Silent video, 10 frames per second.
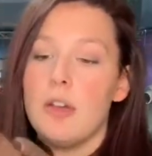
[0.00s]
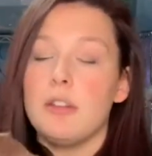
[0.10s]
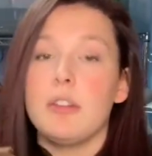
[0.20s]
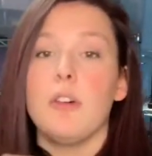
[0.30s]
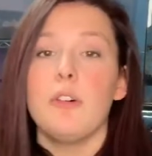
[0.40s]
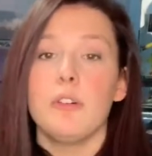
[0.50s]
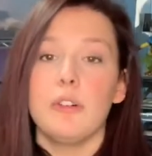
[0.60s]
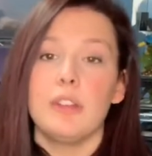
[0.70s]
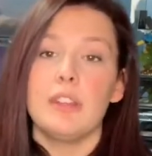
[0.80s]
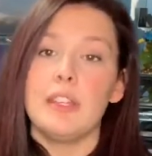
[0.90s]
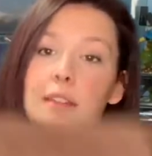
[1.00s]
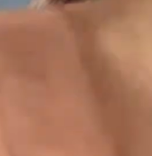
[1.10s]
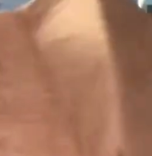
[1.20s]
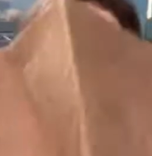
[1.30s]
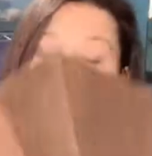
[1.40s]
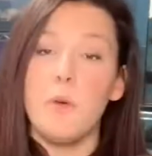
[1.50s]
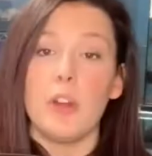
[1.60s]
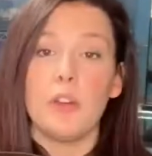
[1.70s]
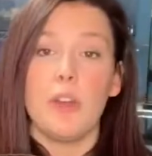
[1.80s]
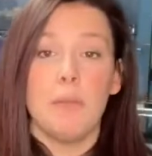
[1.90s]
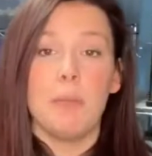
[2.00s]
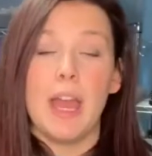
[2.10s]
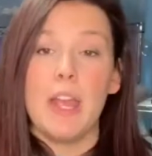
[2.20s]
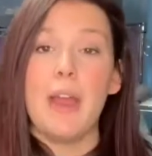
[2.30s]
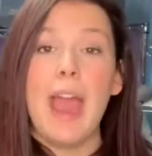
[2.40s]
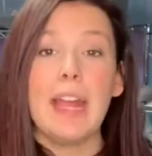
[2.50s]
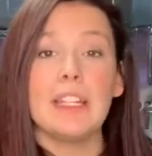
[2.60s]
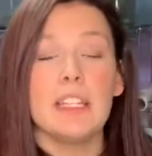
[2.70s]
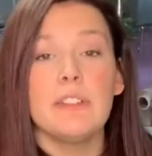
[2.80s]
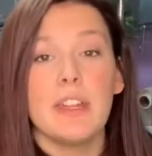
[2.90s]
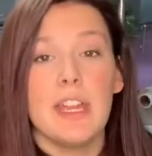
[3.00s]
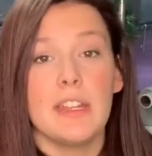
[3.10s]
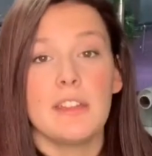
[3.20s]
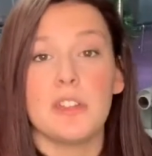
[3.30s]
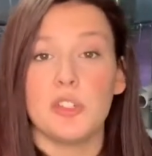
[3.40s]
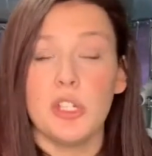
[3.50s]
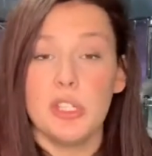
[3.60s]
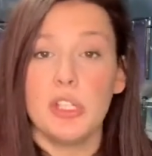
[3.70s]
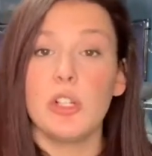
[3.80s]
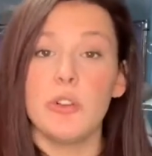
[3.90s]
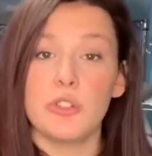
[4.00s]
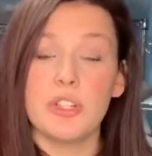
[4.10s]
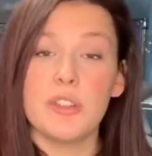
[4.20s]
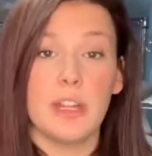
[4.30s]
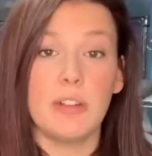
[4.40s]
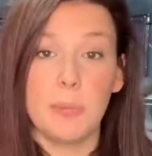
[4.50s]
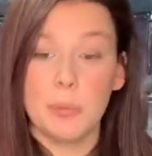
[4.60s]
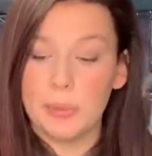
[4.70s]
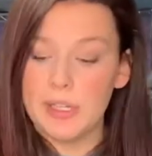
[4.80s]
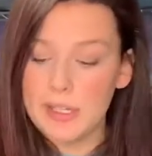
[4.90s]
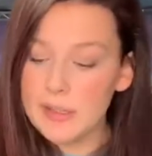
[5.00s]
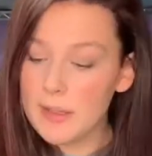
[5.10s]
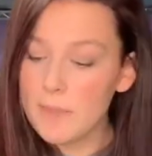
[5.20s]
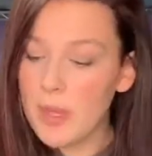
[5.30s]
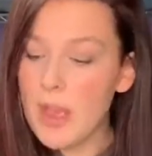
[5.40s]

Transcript: So these are for going bioactive in screened enclosures like Rupture Breezes.